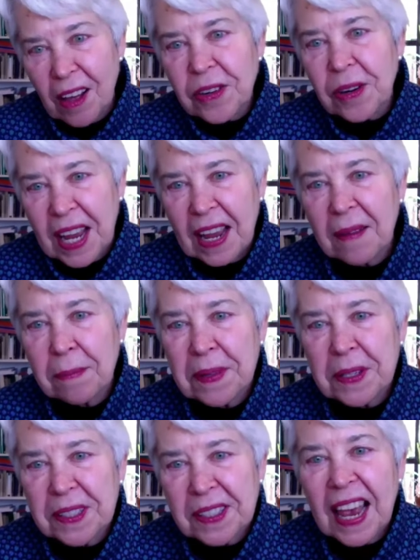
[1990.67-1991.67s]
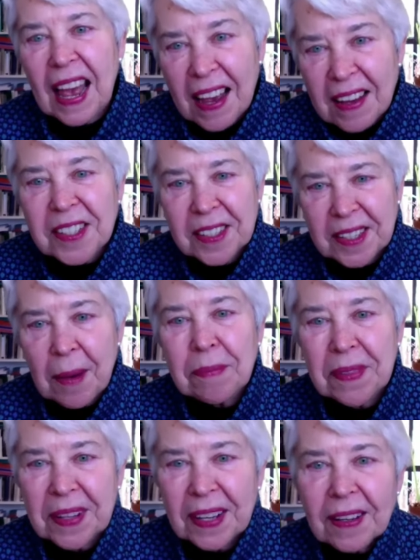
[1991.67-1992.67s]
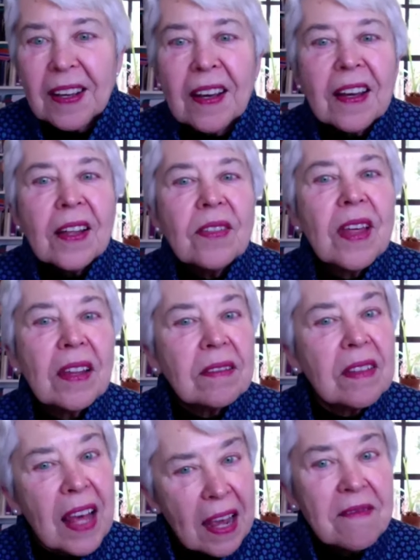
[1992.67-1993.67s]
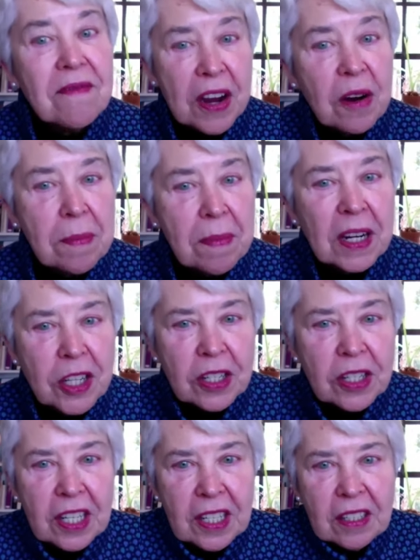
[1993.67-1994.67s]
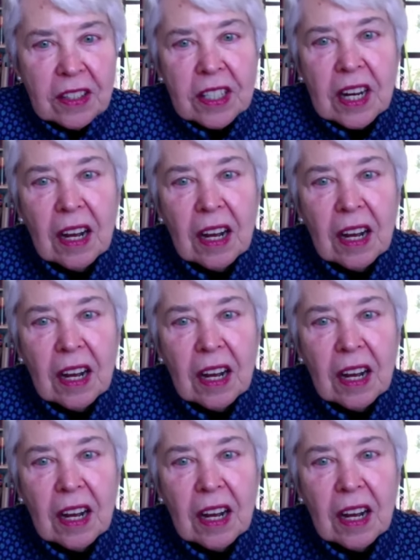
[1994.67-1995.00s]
other campus has something that they very much need.